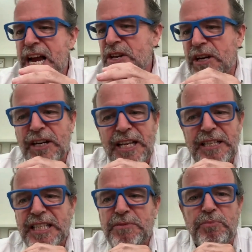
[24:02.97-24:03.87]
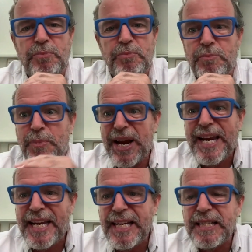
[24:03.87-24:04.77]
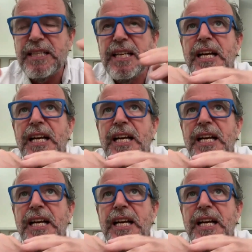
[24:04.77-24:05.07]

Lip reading: and you're going to just break it.